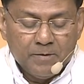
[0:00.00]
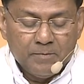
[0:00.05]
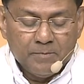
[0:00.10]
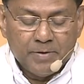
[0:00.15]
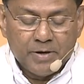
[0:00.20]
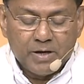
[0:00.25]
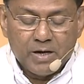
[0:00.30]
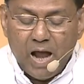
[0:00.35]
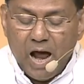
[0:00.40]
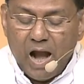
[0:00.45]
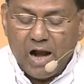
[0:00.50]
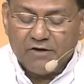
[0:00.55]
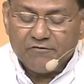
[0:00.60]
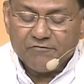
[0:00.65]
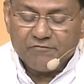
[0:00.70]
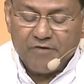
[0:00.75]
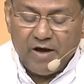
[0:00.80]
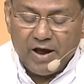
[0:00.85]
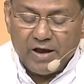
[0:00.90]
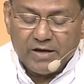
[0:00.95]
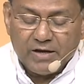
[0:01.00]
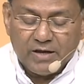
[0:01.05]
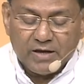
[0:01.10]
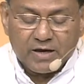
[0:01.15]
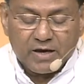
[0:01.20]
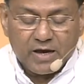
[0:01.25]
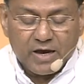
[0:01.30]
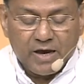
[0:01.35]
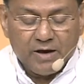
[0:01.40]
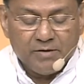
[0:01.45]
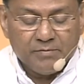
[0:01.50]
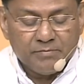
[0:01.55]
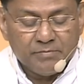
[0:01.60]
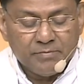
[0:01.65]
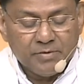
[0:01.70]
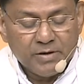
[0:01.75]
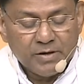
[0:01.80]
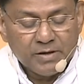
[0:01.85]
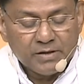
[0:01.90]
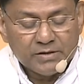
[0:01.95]
But not finding him,
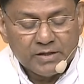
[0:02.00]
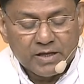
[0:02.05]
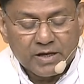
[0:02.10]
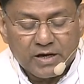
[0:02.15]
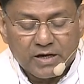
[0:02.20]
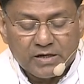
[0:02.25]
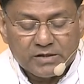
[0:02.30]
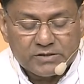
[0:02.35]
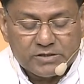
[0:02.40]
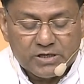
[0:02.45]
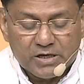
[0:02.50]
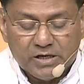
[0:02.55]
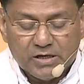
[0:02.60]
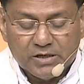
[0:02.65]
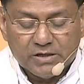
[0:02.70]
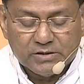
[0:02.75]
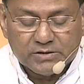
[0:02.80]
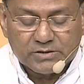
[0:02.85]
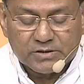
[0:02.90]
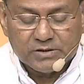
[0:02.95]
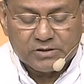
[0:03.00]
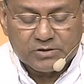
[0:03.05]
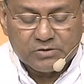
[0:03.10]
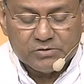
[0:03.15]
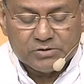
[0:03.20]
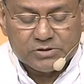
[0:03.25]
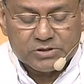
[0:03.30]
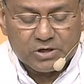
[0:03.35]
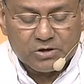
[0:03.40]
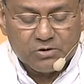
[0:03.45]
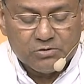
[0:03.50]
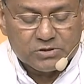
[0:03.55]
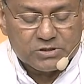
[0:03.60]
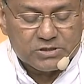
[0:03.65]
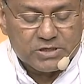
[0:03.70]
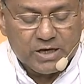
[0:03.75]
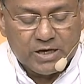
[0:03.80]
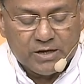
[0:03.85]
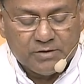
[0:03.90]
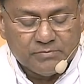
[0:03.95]
they returned to
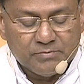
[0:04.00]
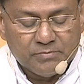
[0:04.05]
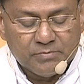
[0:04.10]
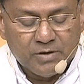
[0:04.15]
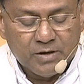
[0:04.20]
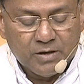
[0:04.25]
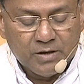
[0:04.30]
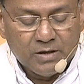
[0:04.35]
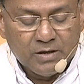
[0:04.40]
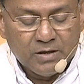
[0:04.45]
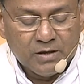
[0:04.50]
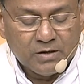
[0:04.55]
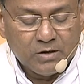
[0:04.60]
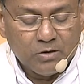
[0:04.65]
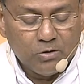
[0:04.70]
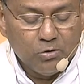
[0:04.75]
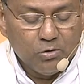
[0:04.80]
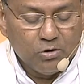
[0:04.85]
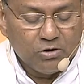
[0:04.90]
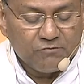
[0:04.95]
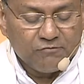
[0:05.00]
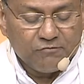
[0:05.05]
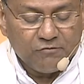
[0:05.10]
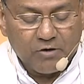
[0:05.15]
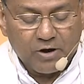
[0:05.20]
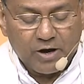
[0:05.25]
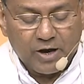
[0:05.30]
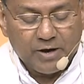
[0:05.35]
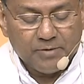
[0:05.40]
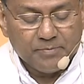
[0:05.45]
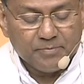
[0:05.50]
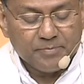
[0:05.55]
Jerusalem to look for him.